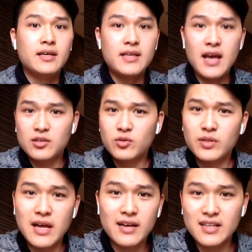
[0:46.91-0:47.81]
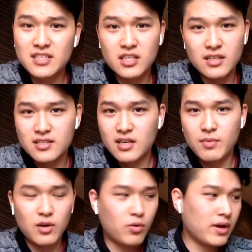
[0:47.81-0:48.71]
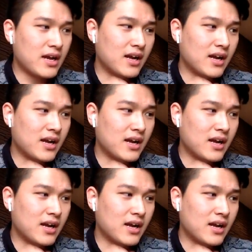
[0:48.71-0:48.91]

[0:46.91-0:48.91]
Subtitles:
Yeah, so this is gonna be quick.